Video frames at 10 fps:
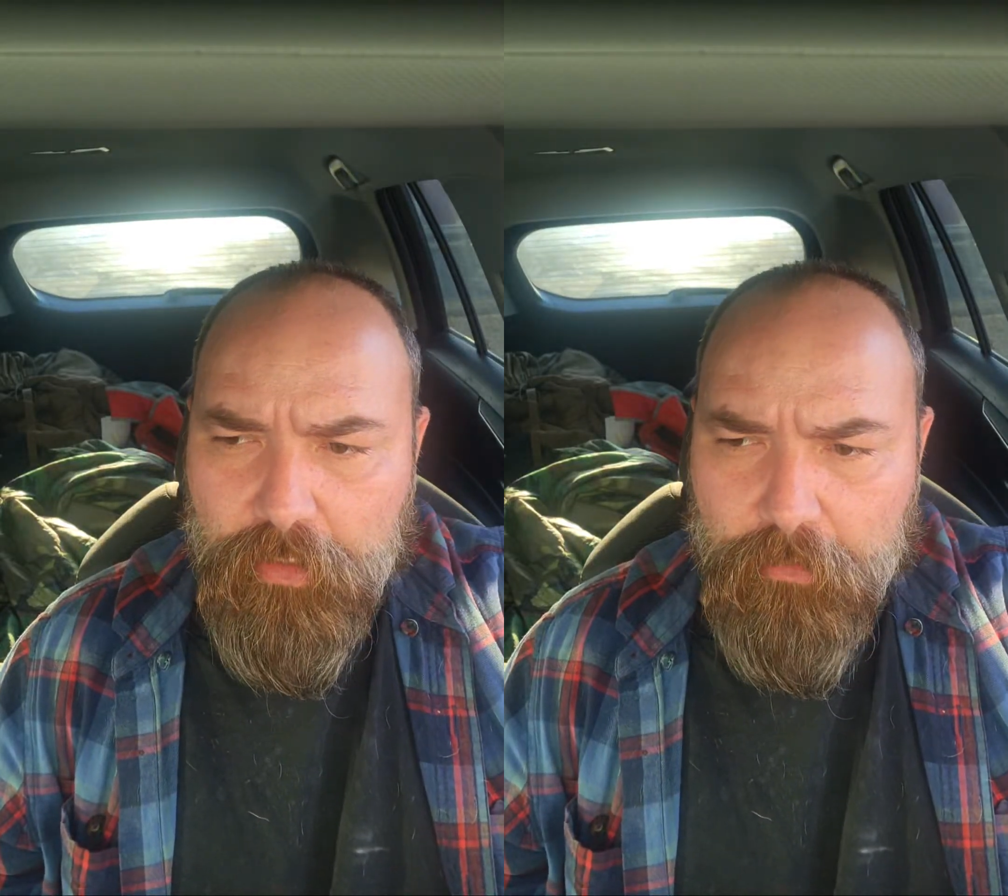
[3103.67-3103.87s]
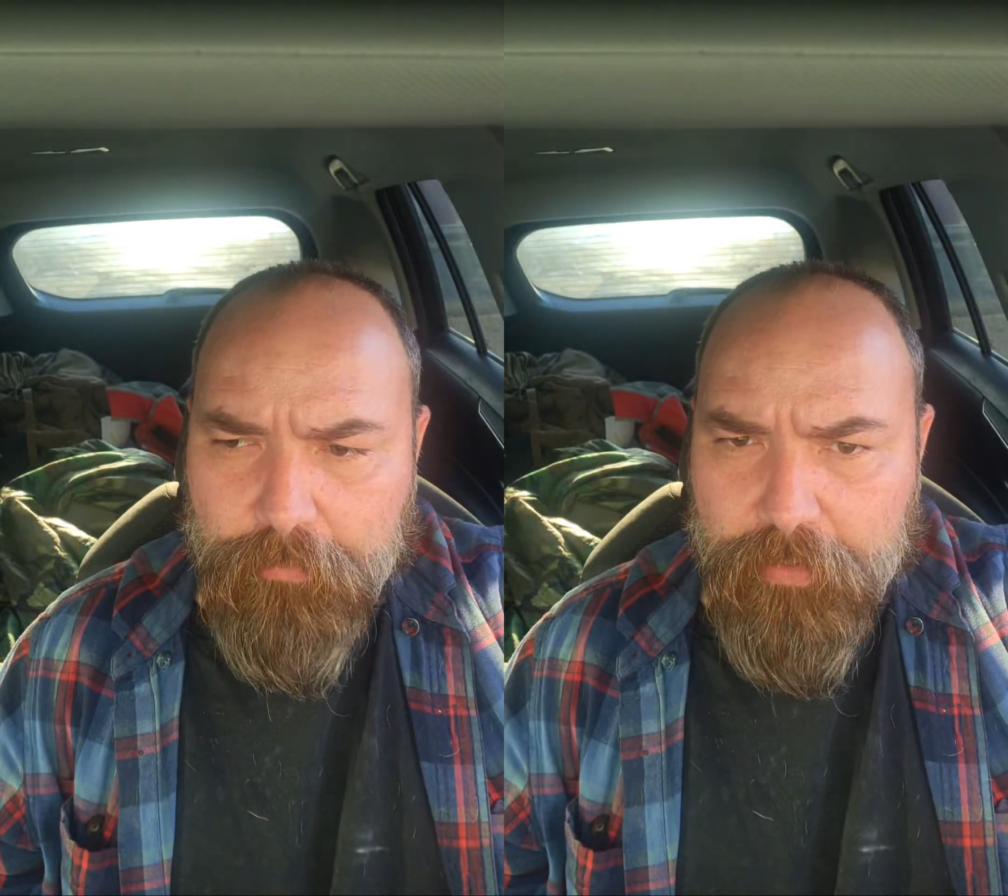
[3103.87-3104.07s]

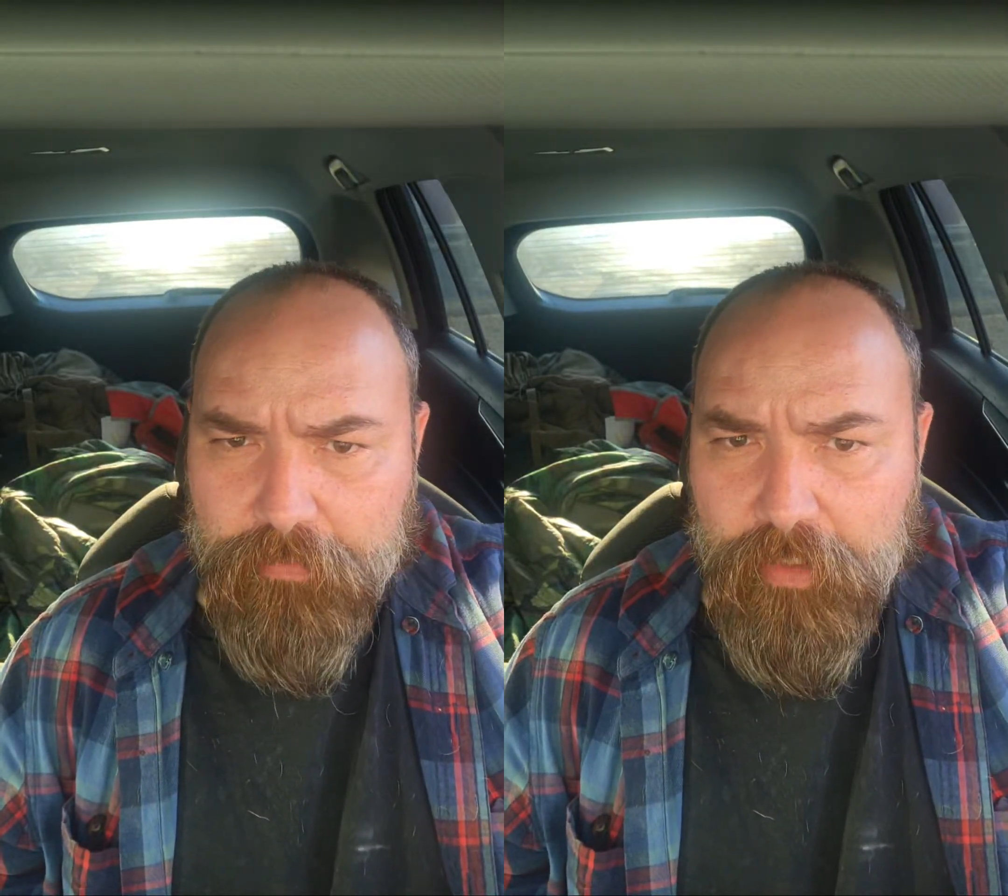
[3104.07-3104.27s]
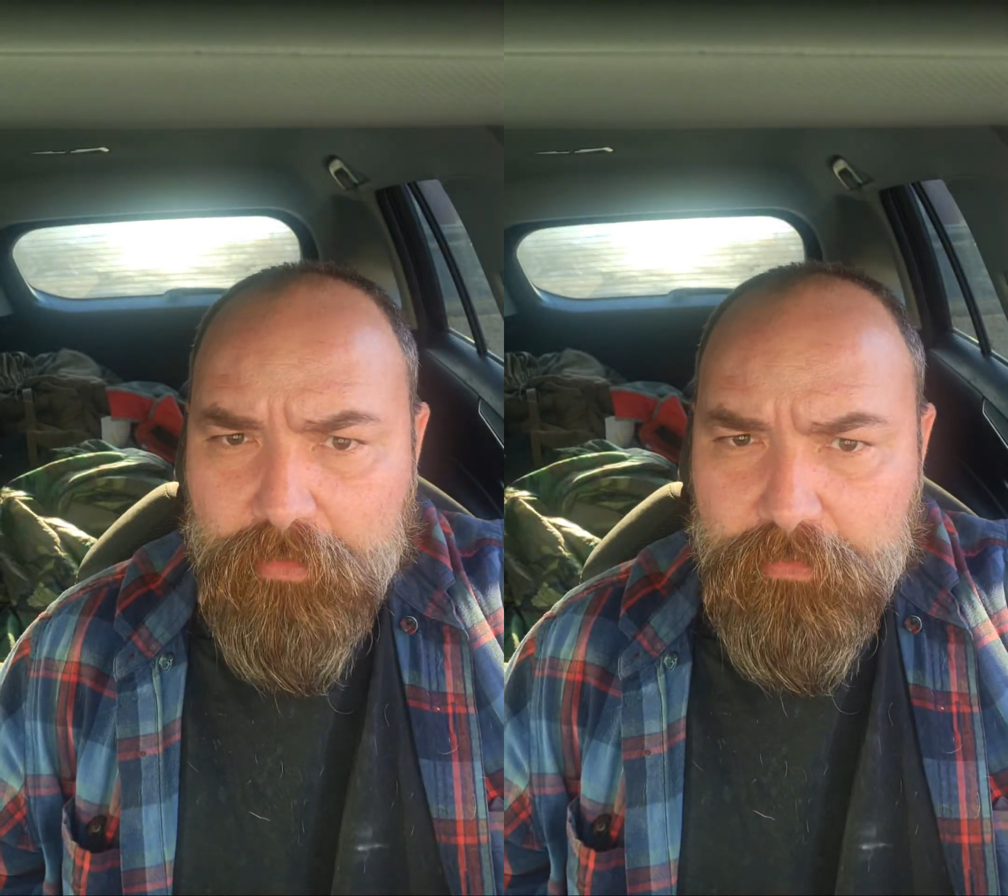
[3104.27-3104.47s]
by the
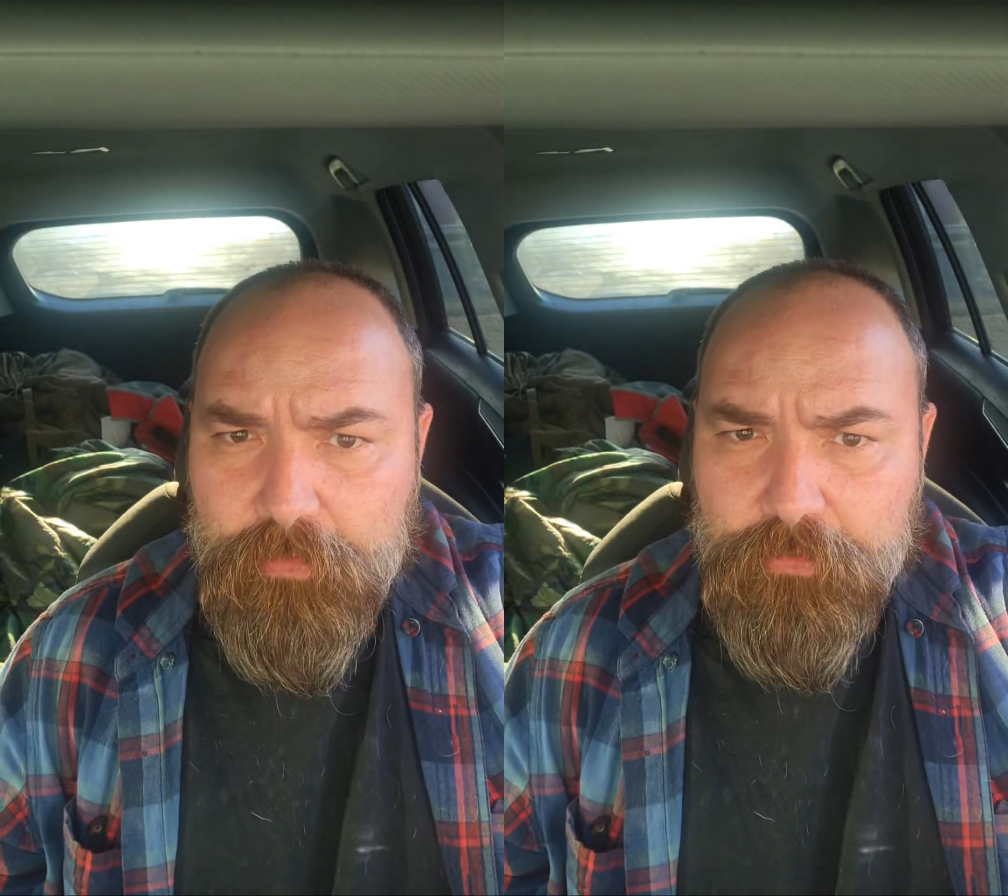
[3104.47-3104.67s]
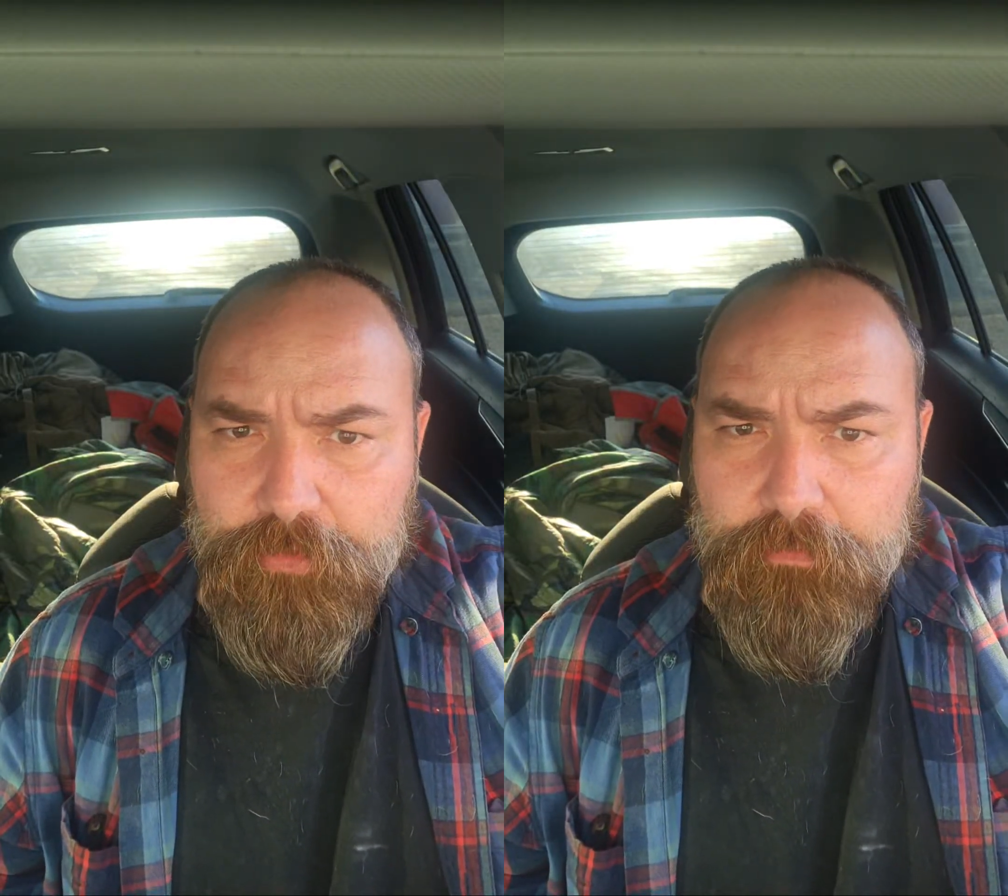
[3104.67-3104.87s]

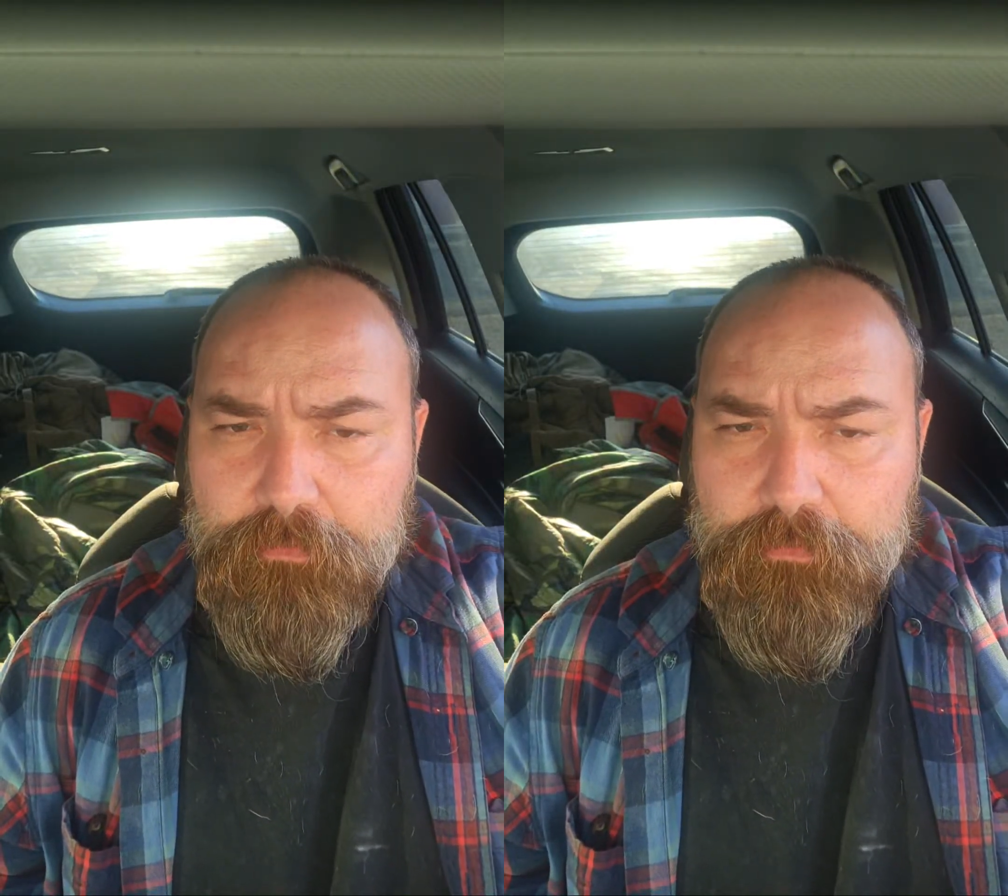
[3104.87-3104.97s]
Constitution.